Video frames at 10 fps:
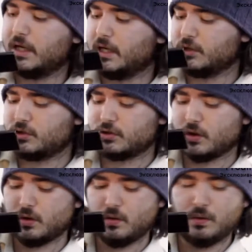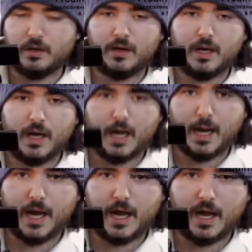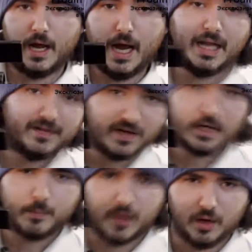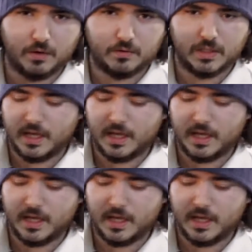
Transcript: So I'll have a link below.